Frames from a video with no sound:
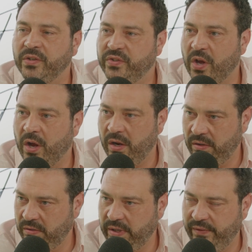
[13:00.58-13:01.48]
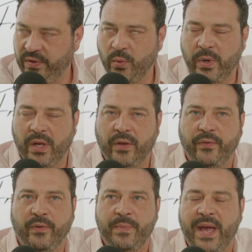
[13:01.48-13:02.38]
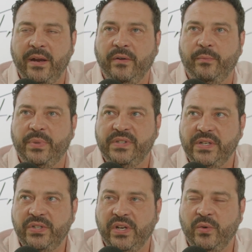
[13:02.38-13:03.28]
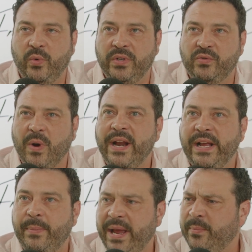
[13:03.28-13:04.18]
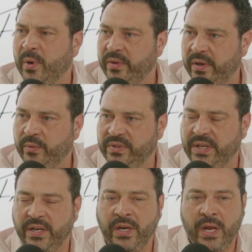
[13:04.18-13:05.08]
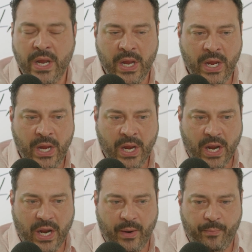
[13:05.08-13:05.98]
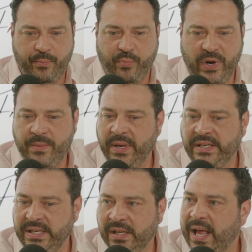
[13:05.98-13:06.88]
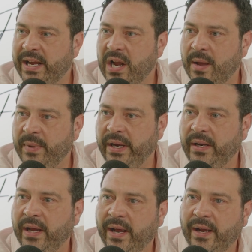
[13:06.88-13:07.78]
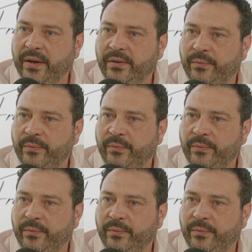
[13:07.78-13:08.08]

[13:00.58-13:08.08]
song, if you will, from that position was writing a paper that was in a pretty big deal economic uh,